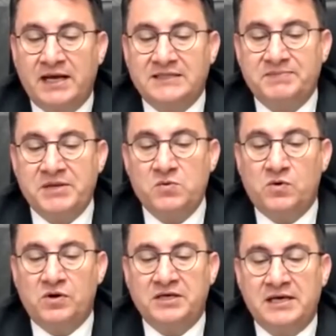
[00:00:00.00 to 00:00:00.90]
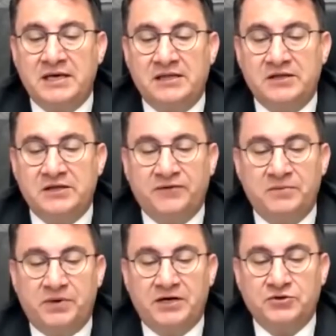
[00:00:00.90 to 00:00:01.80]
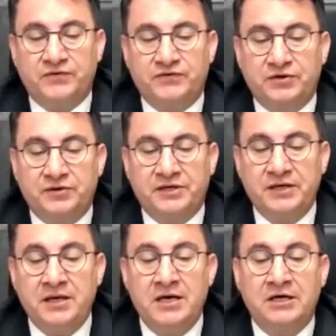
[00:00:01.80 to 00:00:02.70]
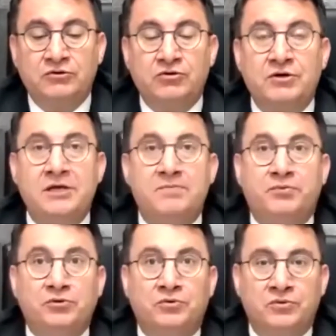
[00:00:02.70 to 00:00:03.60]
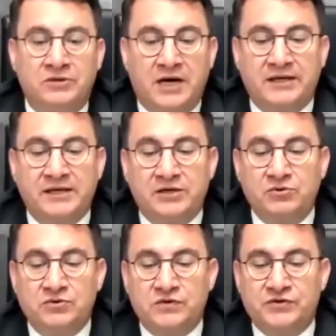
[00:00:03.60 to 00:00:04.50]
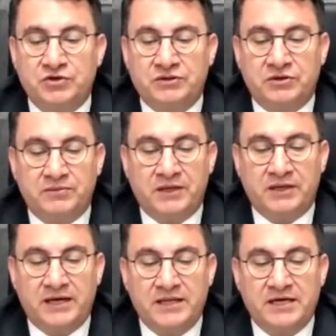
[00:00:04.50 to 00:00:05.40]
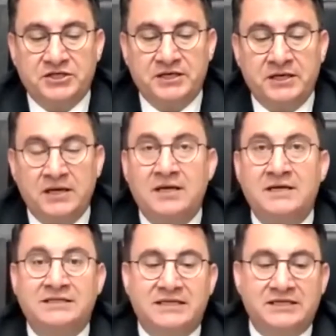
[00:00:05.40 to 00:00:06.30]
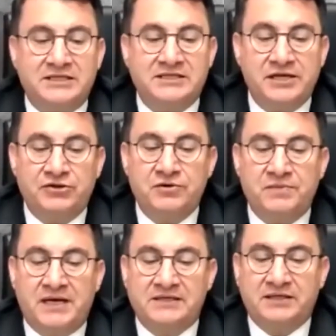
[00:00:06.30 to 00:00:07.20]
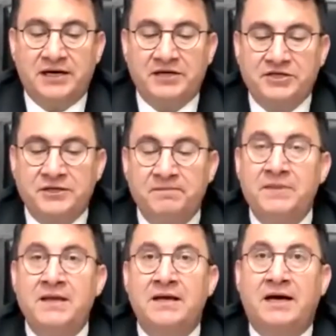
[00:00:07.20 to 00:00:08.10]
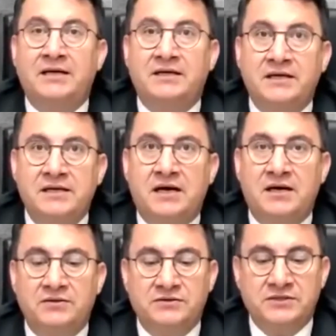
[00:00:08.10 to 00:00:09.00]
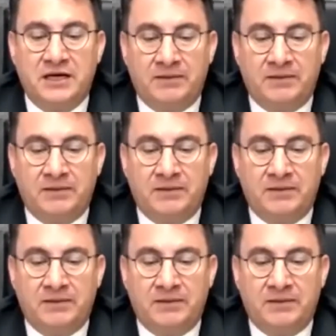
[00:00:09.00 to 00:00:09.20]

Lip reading: has been working in different parts of Turkey to improve direct use of geothermal energy, such as lithium extraction and greenhouse